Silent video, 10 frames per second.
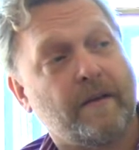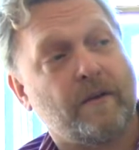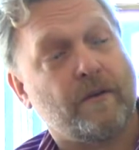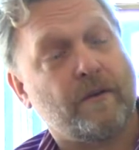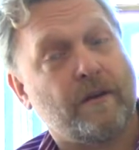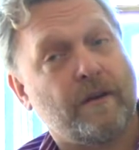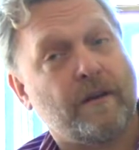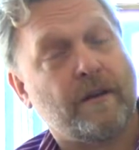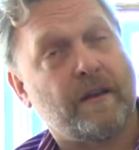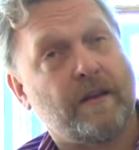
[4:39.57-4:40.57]
You know, you need a
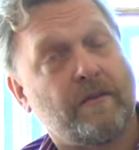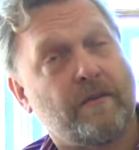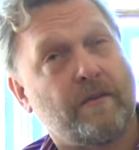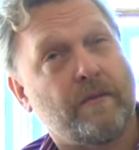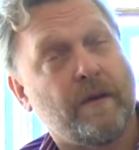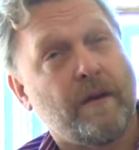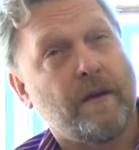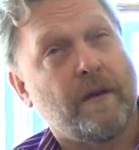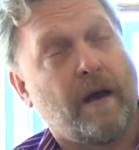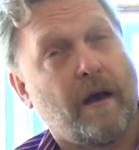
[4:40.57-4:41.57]
key to
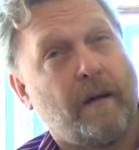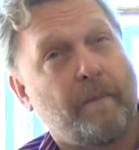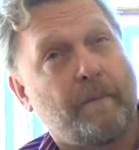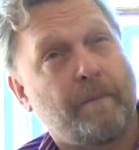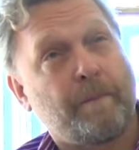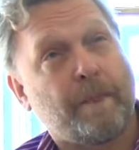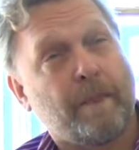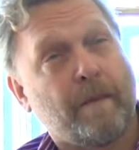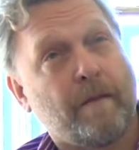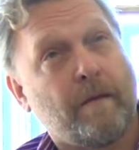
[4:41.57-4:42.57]
um,
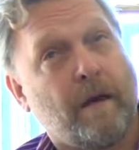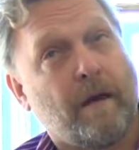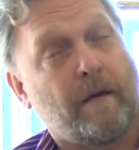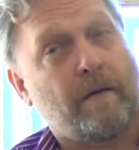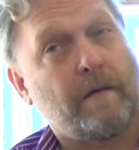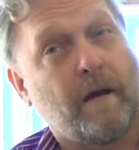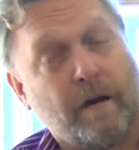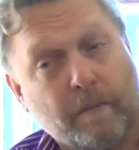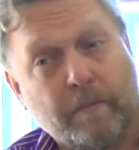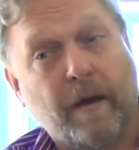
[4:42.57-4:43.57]
uh,
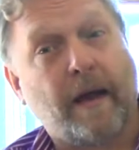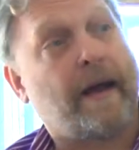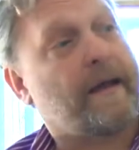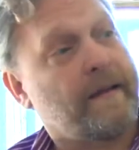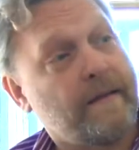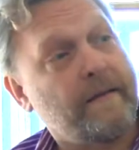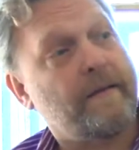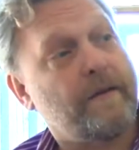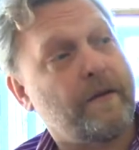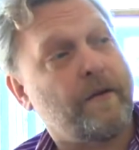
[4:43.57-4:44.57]
unpack,
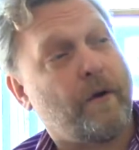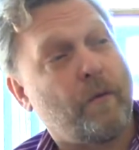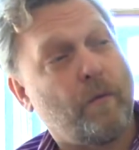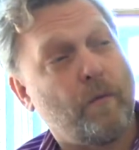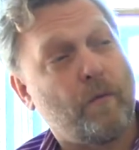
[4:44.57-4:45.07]
you know, yeah.